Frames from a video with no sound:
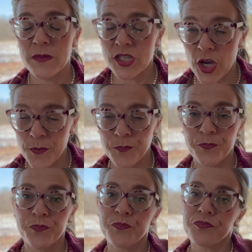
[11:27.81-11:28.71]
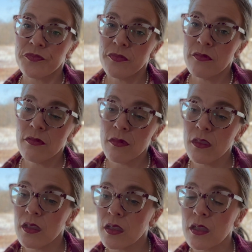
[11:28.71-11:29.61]
So
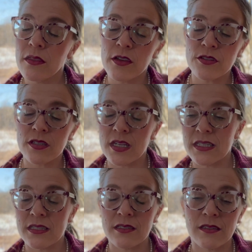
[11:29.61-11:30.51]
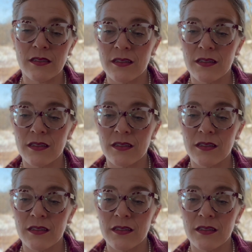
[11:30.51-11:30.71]
there's, it's,